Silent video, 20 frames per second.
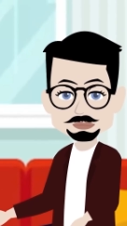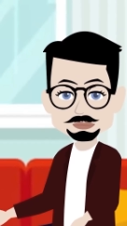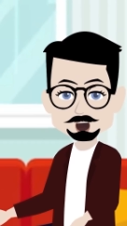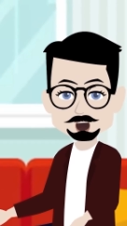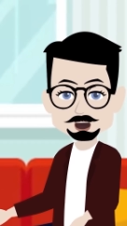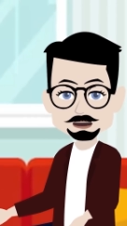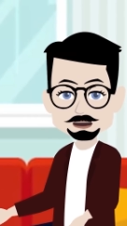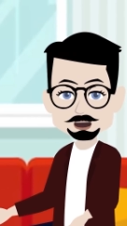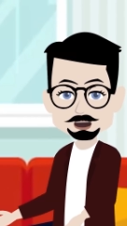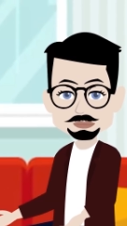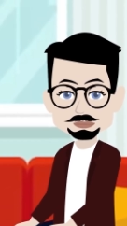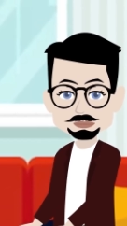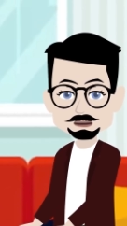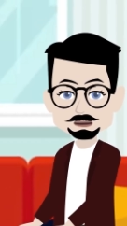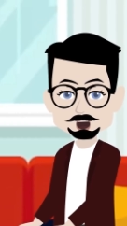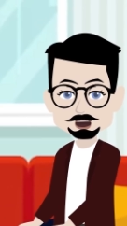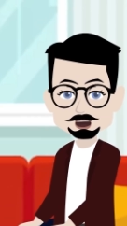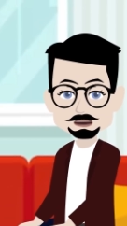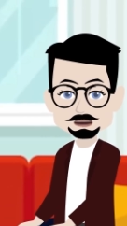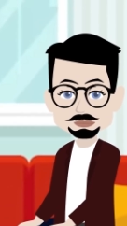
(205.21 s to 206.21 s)
filled
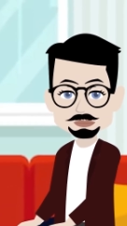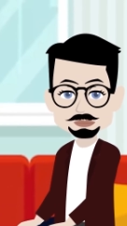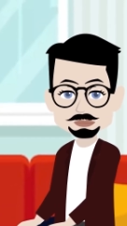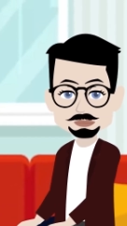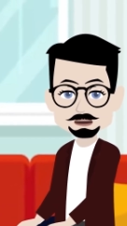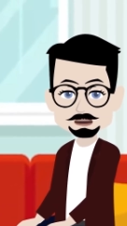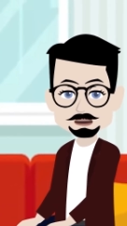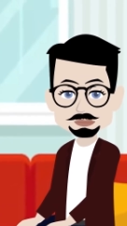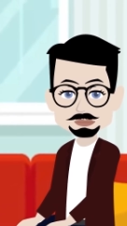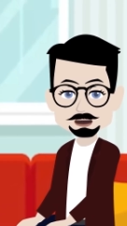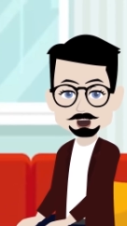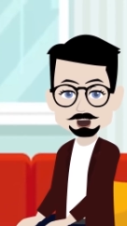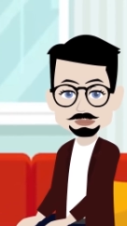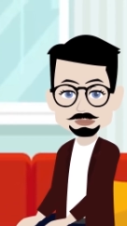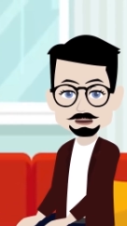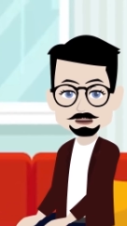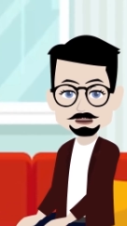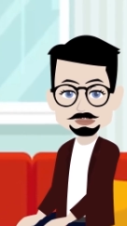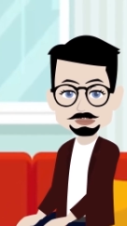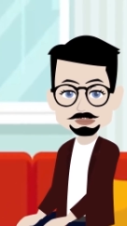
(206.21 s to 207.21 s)
with courage,
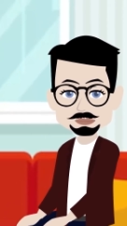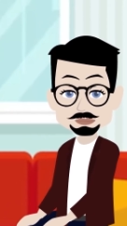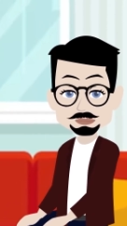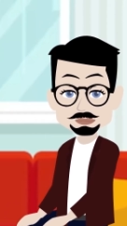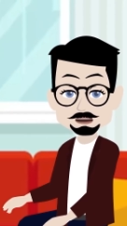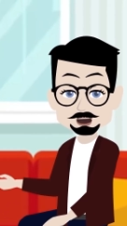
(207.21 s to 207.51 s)
adventure,